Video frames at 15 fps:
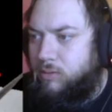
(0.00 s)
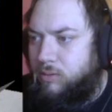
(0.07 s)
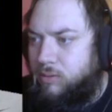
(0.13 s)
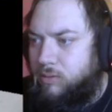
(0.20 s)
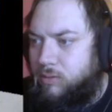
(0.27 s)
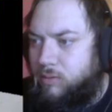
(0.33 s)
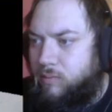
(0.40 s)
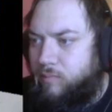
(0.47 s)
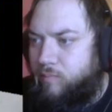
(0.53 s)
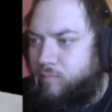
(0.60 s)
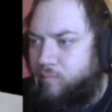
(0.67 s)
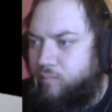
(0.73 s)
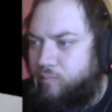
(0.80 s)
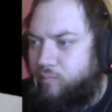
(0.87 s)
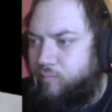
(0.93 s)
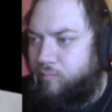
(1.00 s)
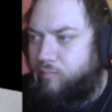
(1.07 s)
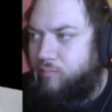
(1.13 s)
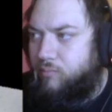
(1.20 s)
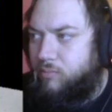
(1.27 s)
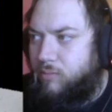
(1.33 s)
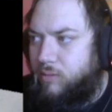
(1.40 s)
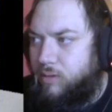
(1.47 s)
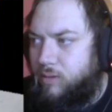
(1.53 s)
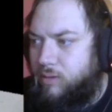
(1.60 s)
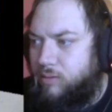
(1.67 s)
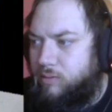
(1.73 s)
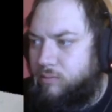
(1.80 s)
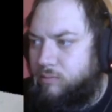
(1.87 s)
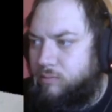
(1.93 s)
I want to overdo the hammer
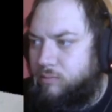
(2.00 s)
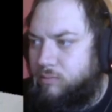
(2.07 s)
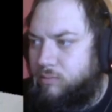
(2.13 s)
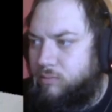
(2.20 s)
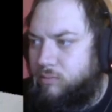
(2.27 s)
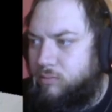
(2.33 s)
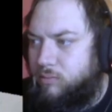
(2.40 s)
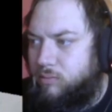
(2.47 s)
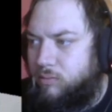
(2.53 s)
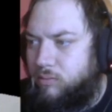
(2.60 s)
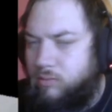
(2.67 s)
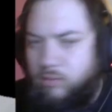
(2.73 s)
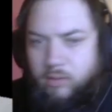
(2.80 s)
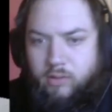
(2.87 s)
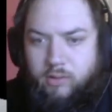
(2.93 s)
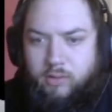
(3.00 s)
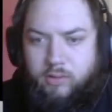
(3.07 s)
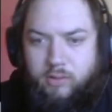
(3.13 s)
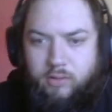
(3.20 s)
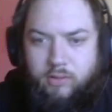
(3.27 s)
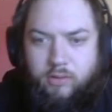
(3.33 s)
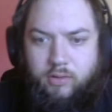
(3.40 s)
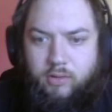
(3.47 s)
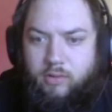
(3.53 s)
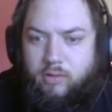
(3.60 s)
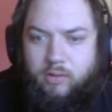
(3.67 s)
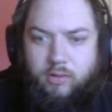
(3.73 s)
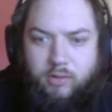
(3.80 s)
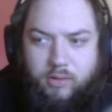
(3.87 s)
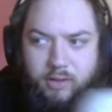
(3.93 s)
grind because we could get it.
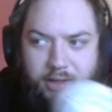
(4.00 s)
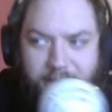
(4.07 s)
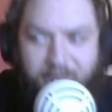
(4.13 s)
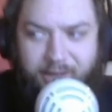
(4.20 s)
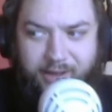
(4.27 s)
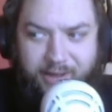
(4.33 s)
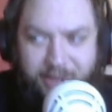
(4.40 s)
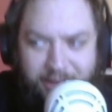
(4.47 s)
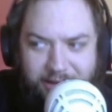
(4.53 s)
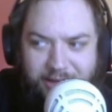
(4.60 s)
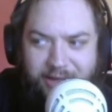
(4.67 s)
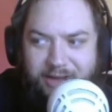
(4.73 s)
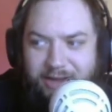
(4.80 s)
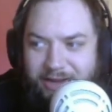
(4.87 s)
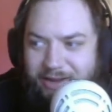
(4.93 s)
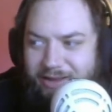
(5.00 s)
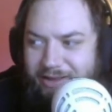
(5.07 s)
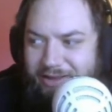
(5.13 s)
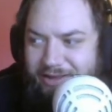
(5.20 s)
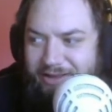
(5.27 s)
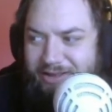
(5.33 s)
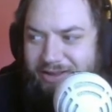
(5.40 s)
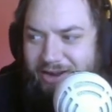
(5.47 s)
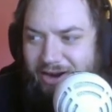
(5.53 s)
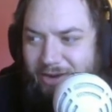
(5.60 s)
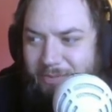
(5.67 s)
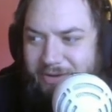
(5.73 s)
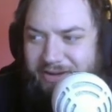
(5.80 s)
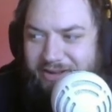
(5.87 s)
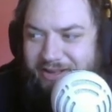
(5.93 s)
Hey!
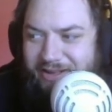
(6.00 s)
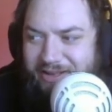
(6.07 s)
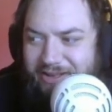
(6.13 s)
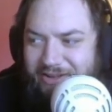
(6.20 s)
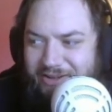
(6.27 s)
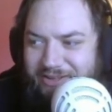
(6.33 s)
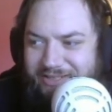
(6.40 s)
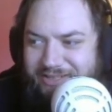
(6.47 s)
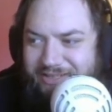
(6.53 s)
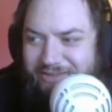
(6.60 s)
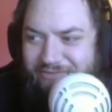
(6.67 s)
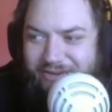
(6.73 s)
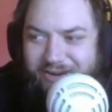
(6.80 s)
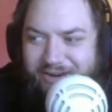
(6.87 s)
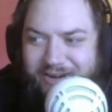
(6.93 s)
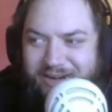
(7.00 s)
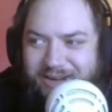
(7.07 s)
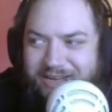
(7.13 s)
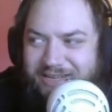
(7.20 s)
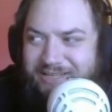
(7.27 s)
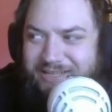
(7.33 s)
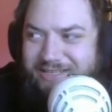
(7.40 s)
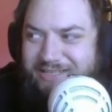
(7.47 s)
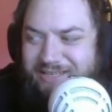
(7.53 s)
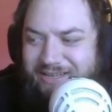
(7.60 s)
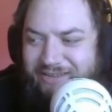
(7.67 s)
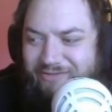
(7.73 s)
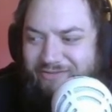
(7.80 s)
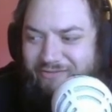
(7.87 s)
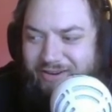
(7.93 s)
Armadyl hilt! Very nice.
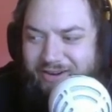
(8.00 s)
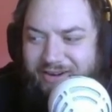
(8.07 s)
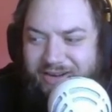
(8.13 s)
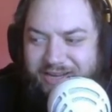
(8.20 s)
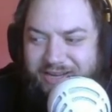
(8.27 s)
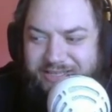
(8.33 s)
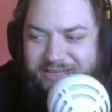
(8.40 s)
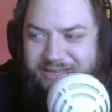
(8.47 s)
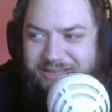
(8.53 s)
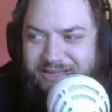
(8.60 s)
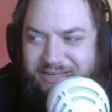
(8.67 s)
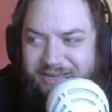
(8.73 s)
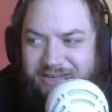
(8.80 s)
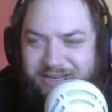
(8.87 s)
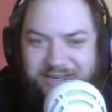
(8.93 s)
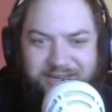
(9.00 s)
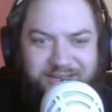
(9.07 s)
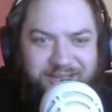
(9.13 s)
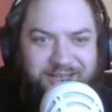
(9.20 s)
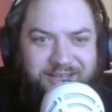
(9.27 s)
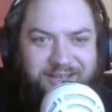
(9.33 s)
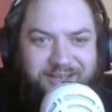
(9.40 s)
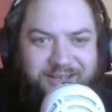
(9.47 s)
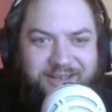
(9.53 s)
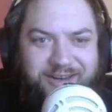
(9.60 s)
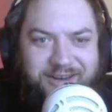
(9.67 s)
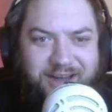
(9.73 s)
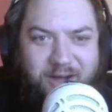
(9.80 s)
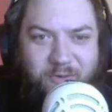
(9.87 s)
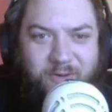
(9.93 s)
Very nice indeed.
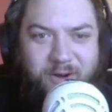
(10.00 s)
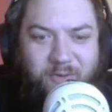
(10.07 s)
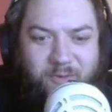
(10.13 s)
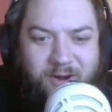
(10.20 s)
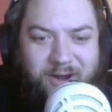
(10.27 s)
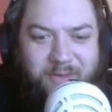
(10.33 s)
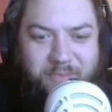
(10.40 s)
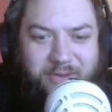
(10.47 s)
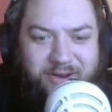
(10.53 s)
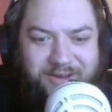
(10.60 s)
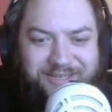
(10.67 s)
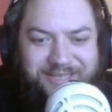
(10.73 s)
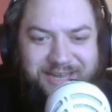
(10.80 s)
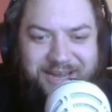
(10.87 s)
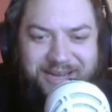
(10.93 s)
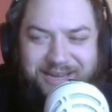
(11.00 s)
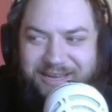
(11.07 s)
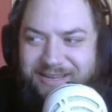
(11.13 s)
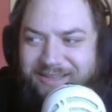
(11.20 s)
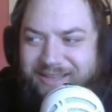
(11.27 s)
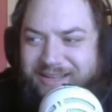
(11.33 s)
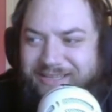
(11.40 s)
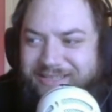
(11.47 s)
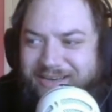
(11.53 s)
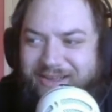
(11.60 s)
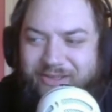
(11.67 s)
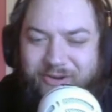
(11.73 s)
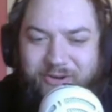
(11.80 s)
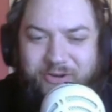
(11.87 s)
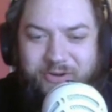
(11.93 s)
Not what I wanted, but I'll take it. That's
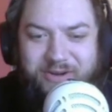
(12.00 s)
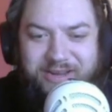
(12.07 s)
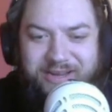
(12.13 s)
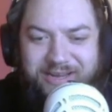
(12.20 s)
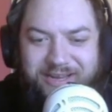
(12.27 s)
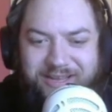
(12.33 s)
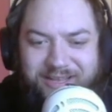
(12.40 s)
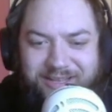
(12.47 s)
another unique.